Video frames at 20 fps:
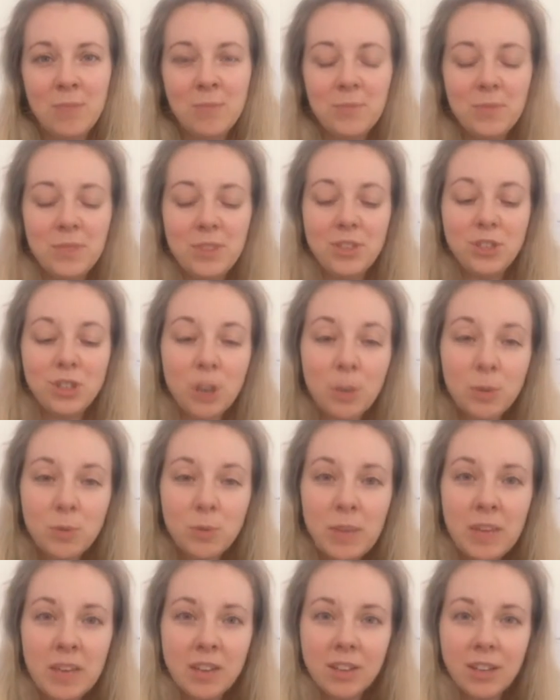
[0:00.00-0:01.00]
With the shops
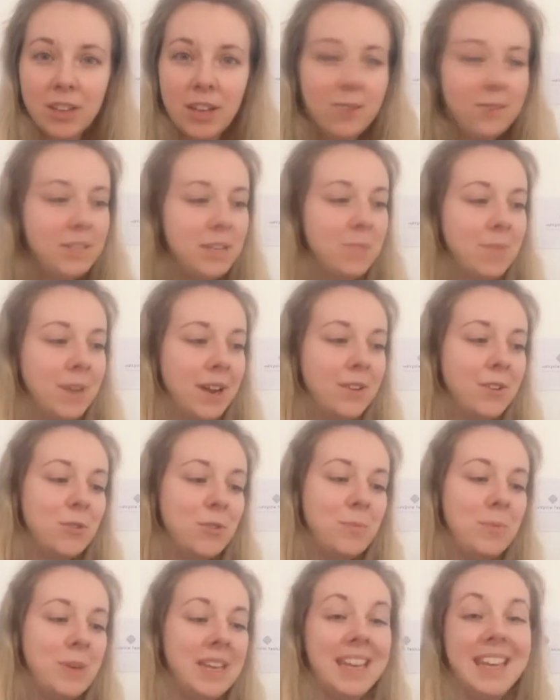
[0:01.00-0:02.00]
being closed, it might
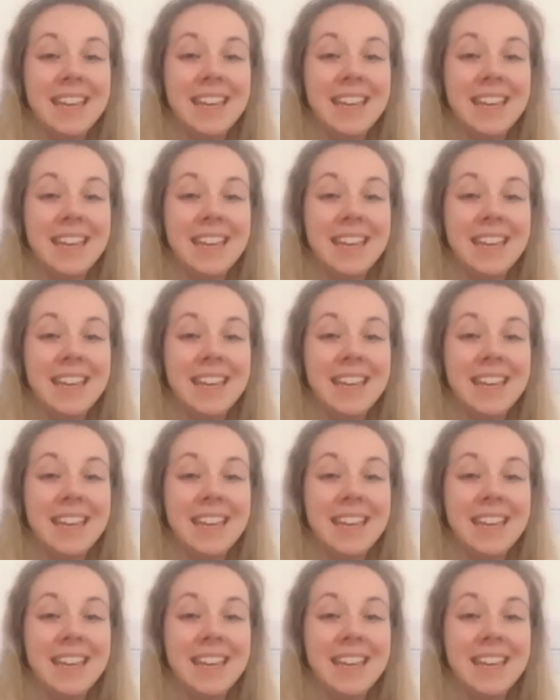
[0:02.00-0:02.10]
not be